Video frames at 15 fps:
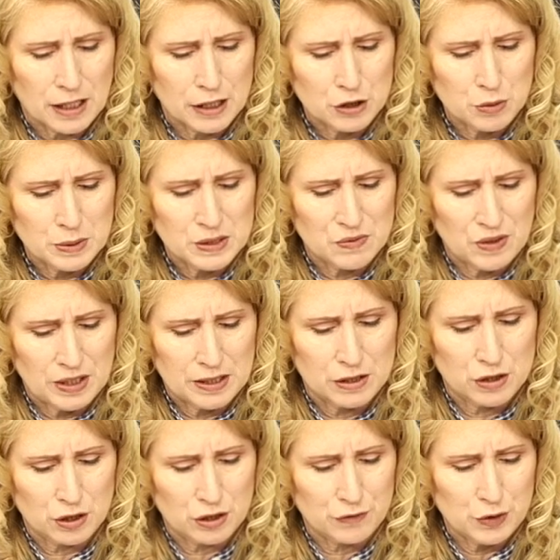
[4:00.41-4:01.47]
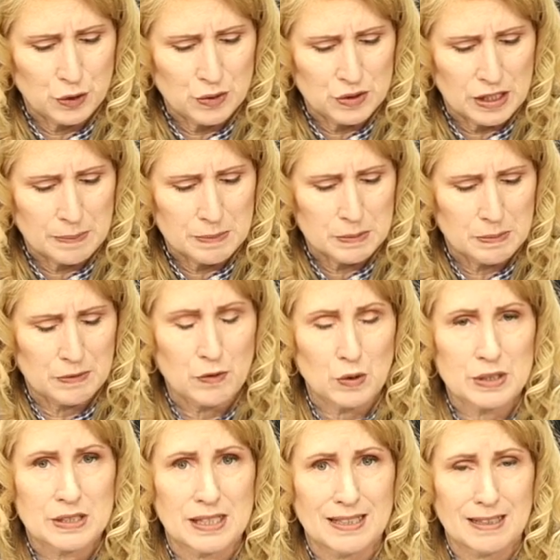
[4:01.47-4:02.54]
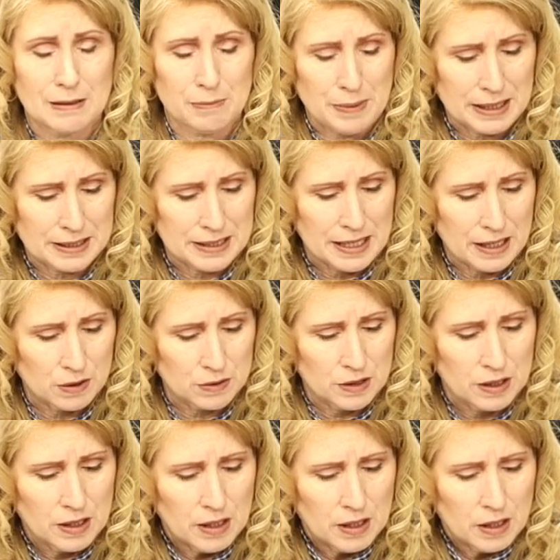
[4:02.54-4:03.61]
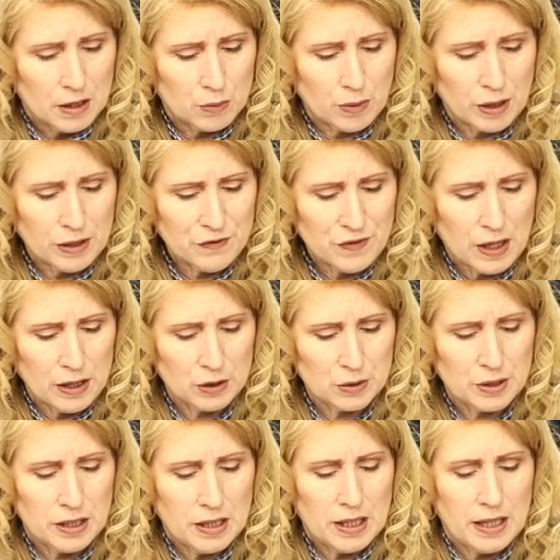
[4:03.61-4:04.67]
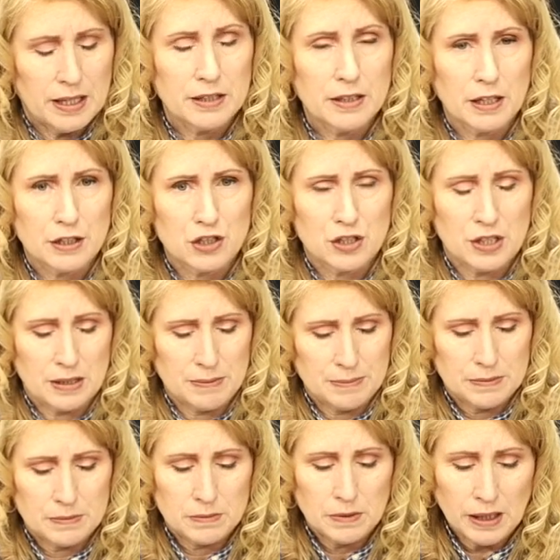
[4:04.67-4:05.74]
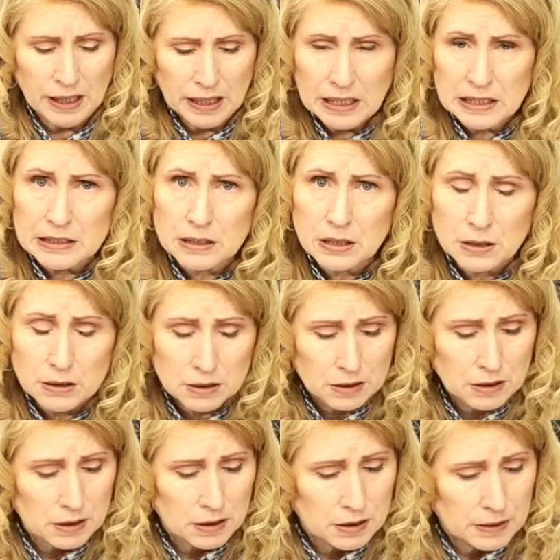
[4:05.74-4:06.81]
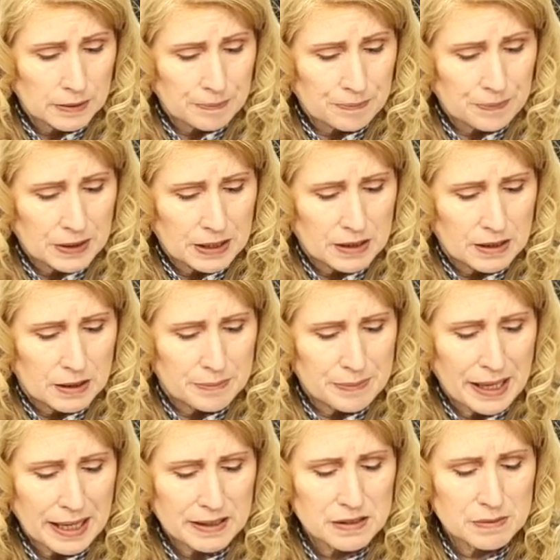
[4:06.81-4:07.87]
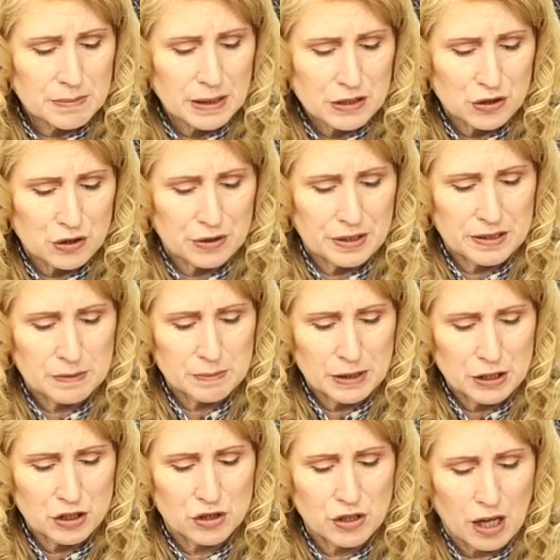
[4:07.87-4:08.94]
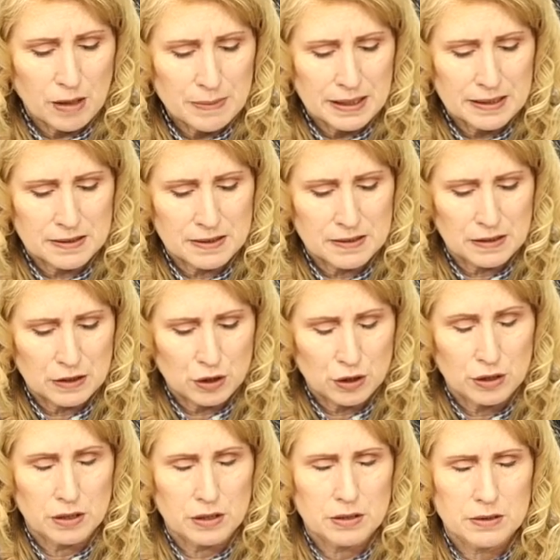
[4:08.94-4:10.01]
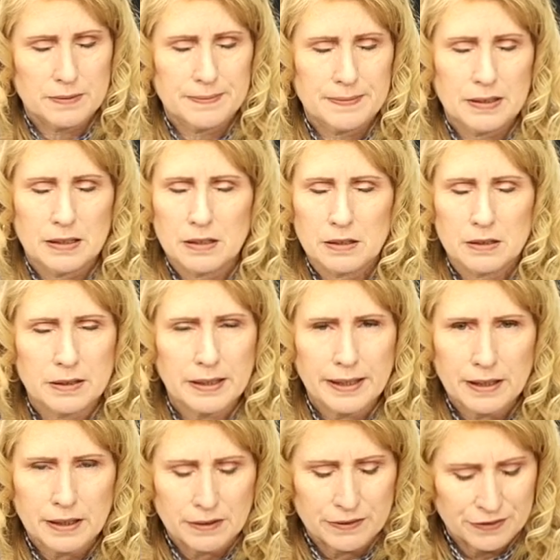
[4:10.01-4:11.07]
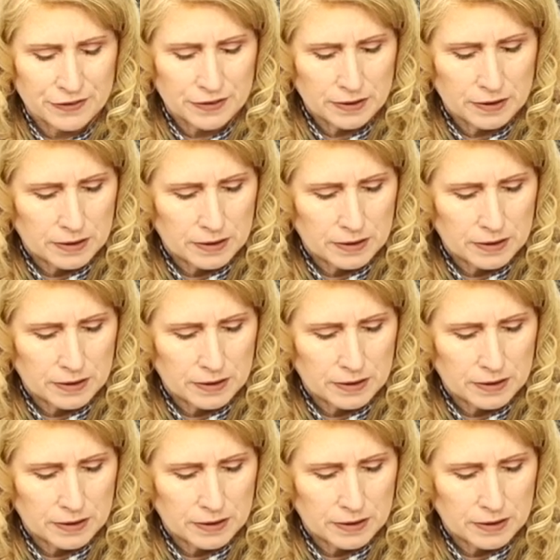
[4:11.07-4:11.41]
got to his feet and took a few steps before sinking back down. Runt followed and nudged him. Eat! Pax mustered as much dominance as he could. Leave.